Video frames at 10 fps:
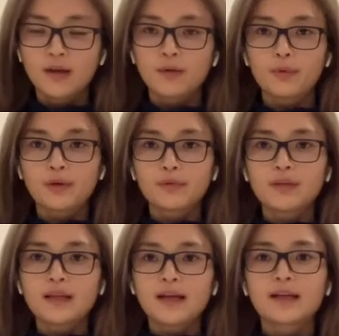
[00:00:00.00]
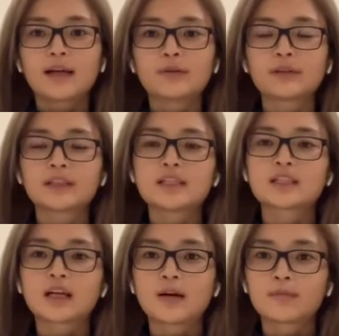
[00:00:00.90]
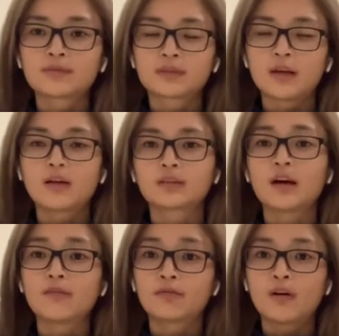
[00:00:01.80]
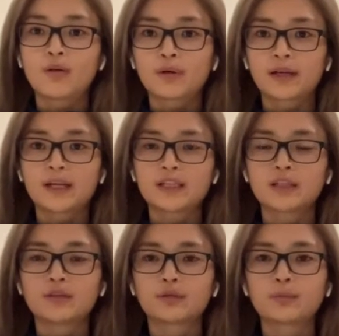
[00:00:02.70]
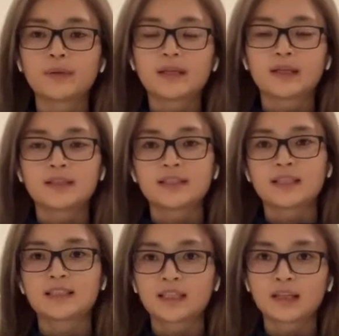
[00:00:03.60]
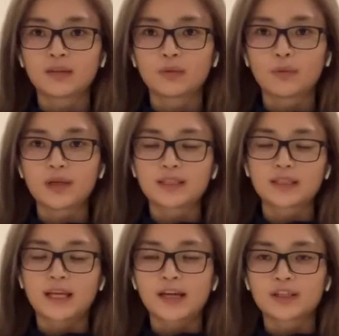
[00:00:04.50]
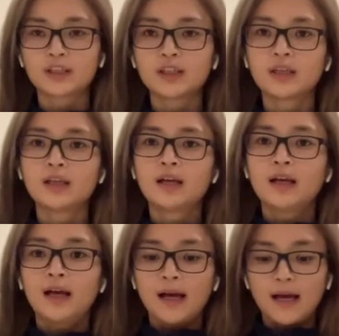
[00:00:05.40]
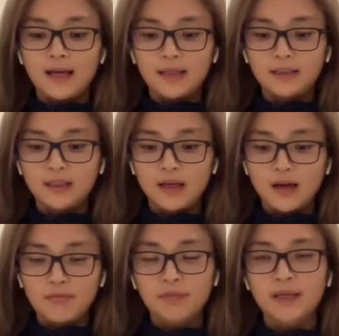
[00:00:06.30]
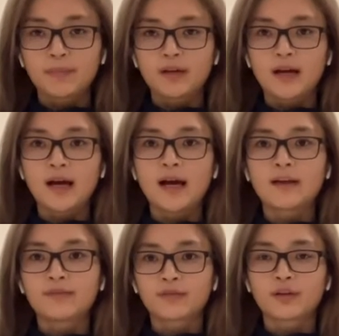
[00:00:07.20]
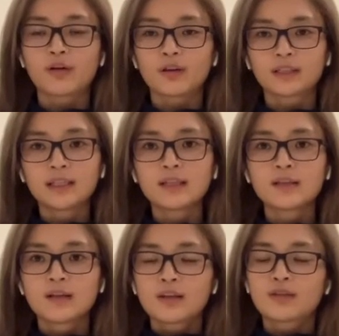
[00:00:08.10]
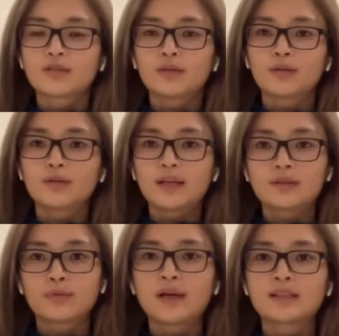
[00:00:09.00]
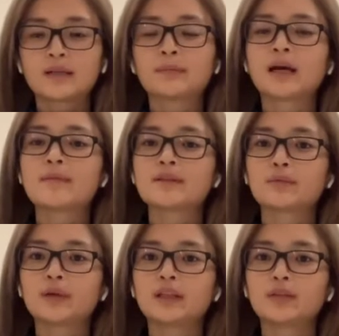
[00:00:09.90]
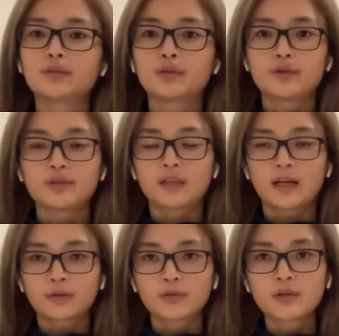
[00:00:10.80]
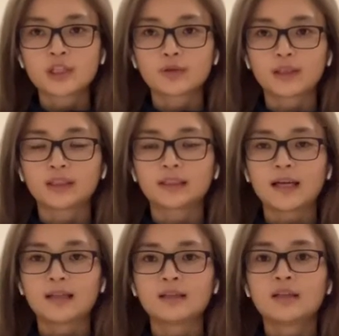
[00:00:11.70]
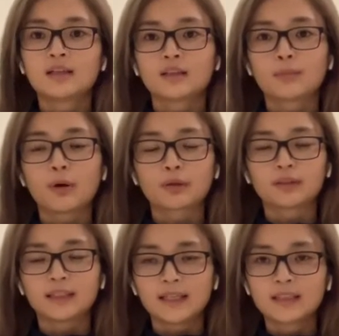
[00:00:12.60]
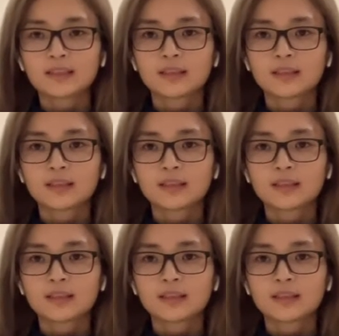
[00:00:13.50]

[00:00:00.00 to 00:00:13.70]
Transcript: We would like every dish comes out of our kitchen to be consistent with the texture and keep a high food quality. So that's why sometimes we need to use cartouche rather than the pot lids